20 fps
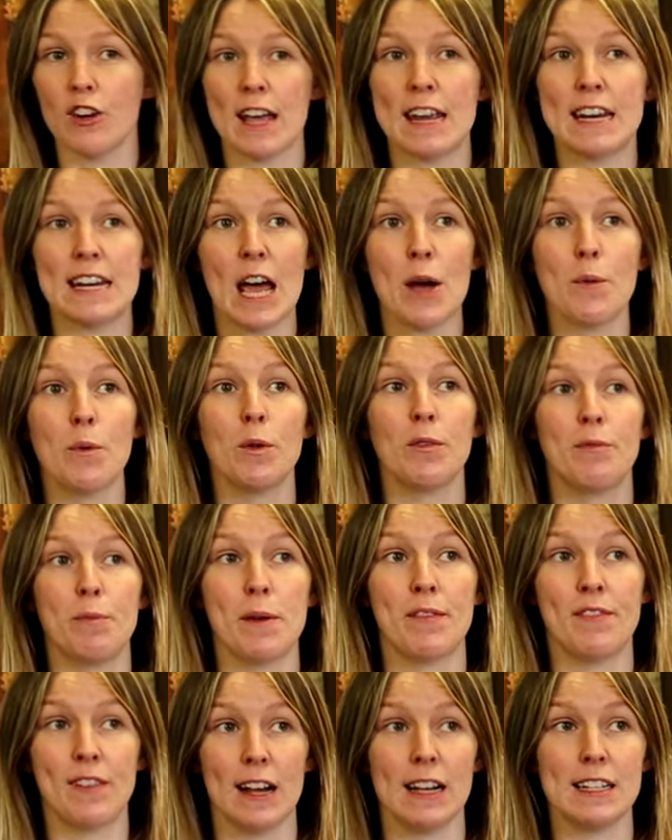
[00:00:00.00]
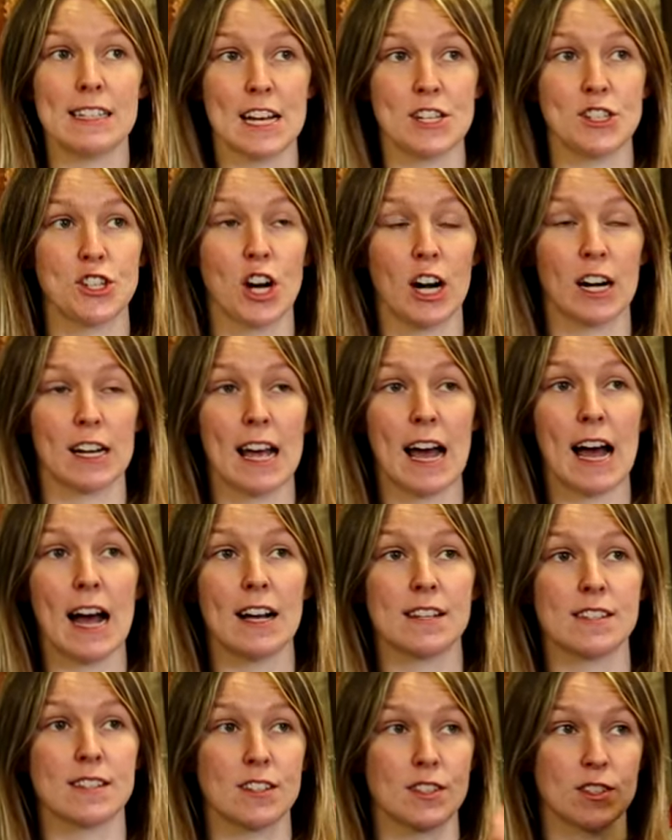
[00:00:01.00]
right now will be filled into our
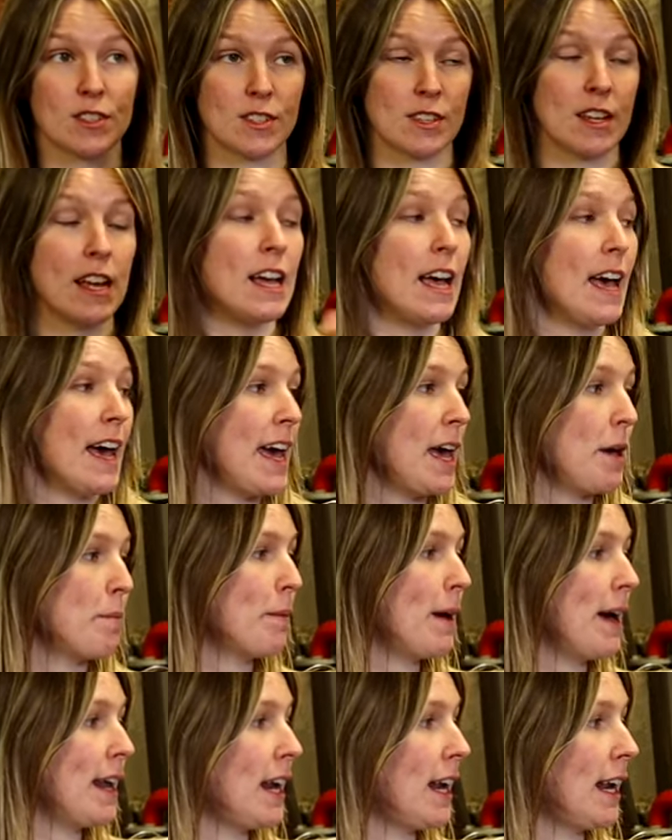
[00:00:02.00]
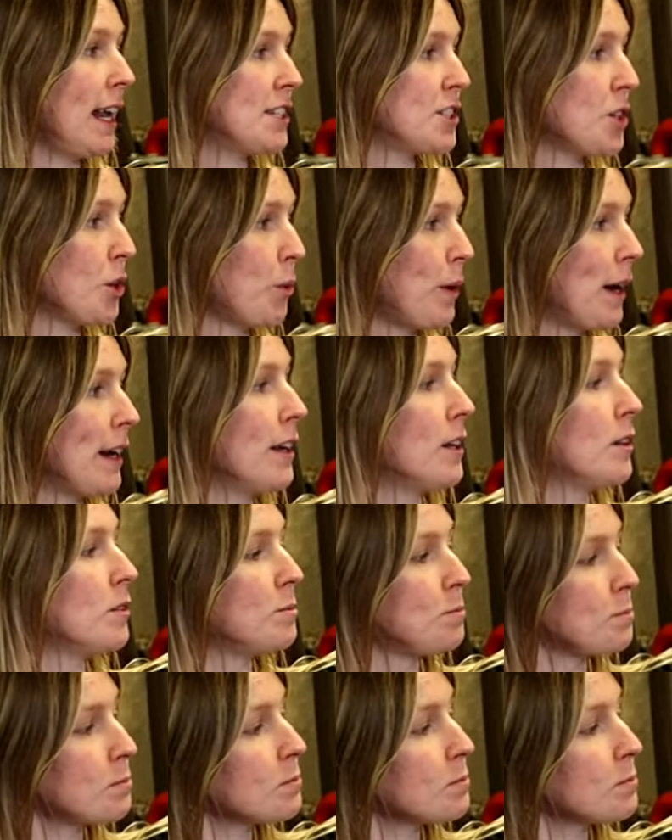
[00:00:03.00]
casks in a little while.